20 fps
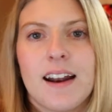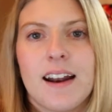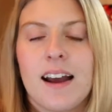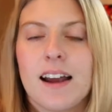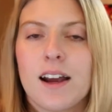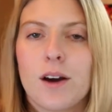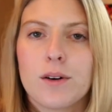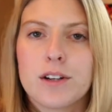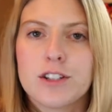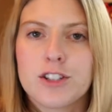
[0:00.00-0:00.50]

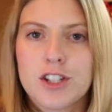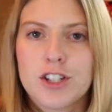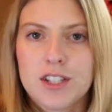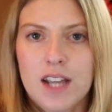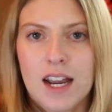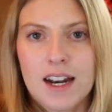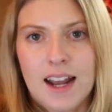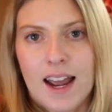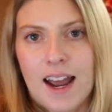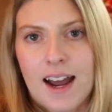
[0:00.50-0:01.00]
I always just
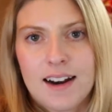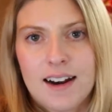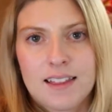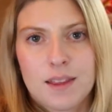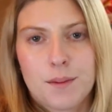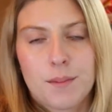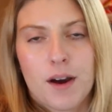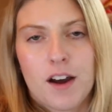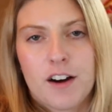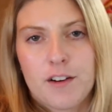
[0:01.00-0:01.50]
kind of add at
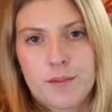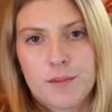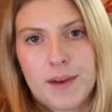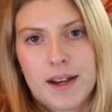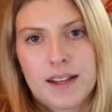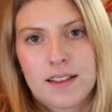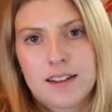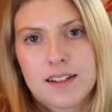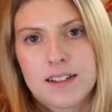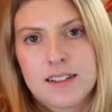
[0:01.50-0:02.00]
the bottom of
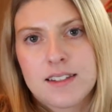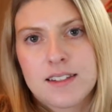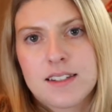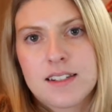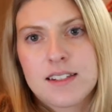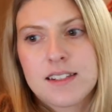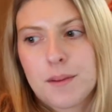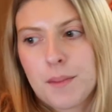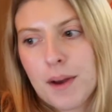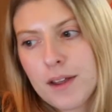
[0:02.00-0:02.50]
my list
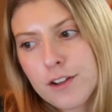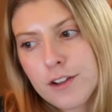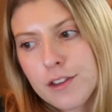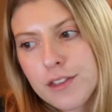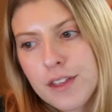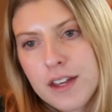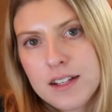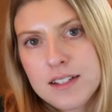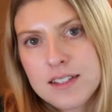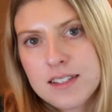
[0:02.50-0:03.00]
some other
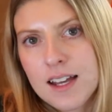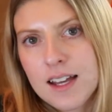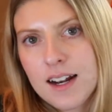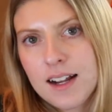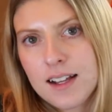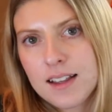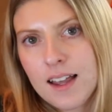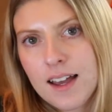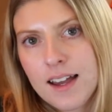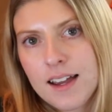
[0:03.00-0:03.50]
things that
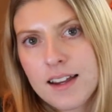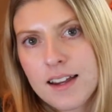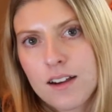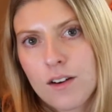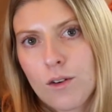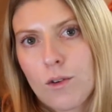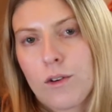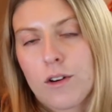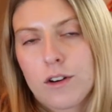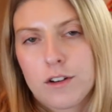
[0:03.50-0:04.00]
I like,
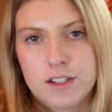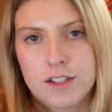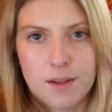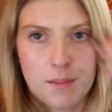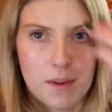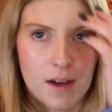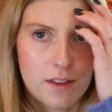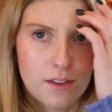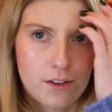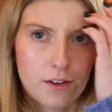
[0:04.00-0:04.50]
or some
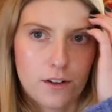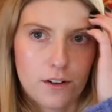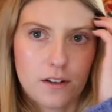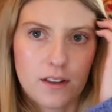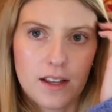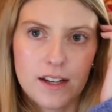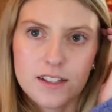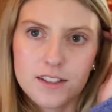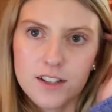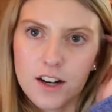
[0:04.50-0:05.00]
other
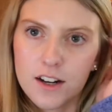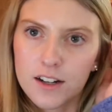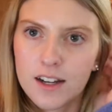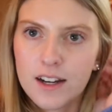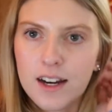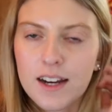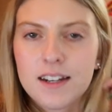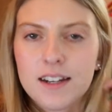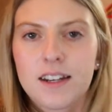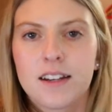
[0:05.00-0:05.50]
like
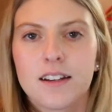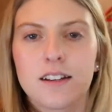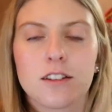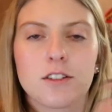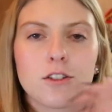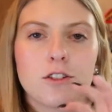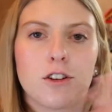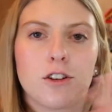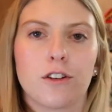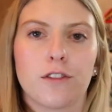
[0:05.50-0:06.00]
stocking
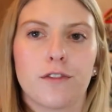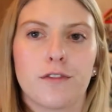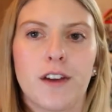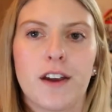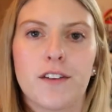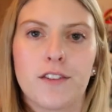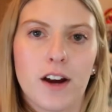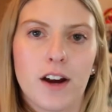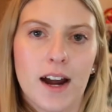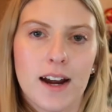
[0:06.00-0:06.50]
ideas or
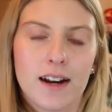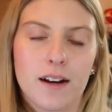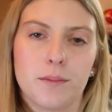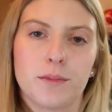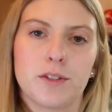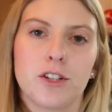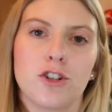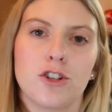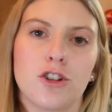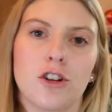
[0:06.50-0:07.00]
favorite
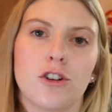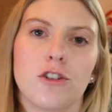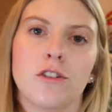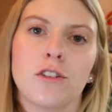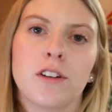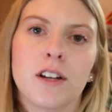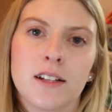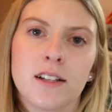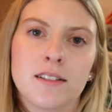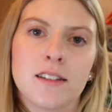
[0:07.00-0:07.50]
items in general,
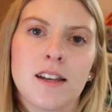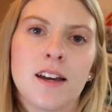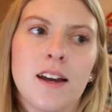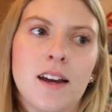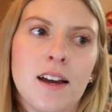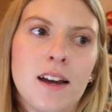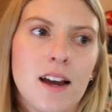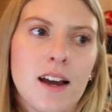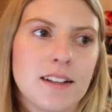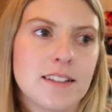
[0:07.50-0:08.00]
because
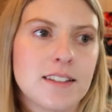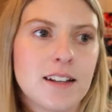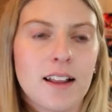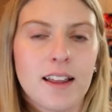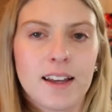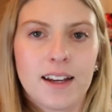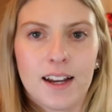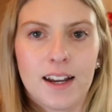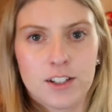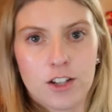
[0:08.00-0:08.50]
it's not
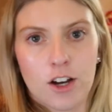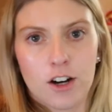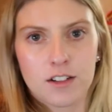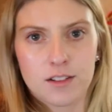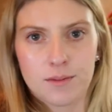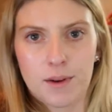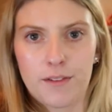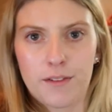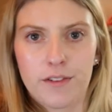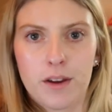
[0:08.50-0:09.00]
like I talk
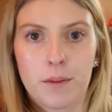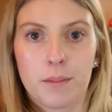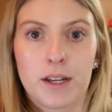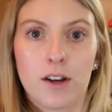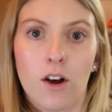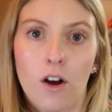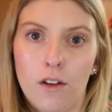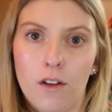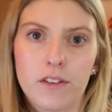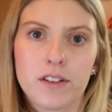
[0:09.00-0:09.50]
to my family
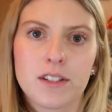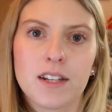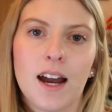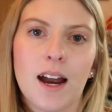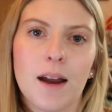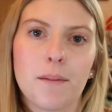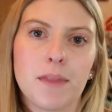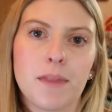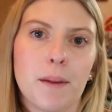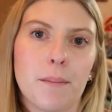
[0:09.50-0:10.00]
all the
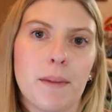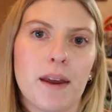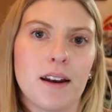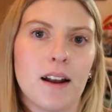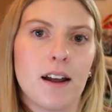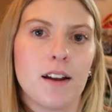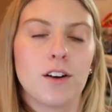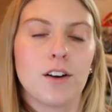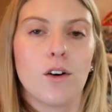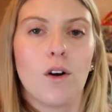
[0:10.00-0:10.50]
time. They may
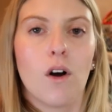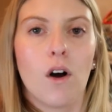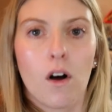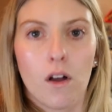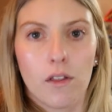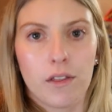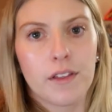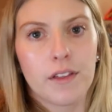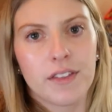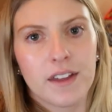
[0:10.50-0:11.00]
not know
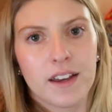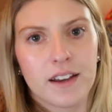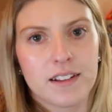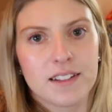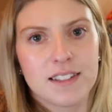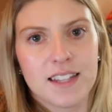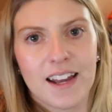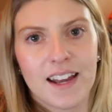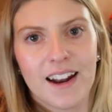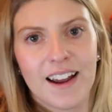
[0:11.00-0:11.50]
all the
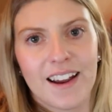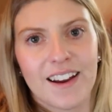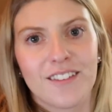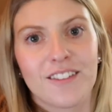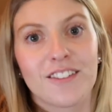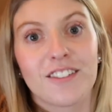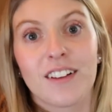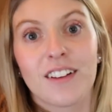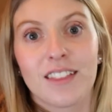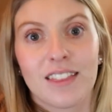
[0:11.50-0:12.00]
things that I
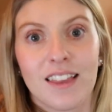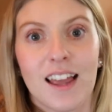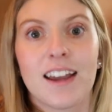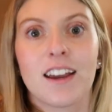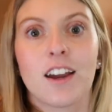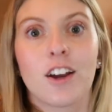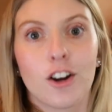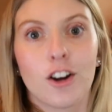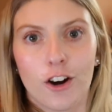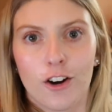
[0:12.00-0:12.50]

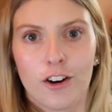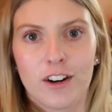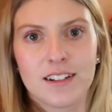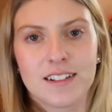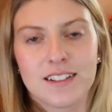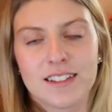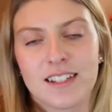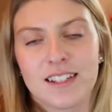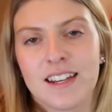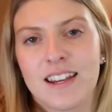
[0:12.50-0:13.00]
like
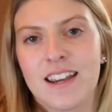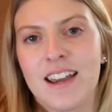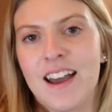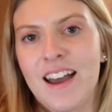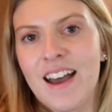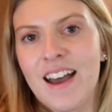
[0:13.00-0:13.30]
currently.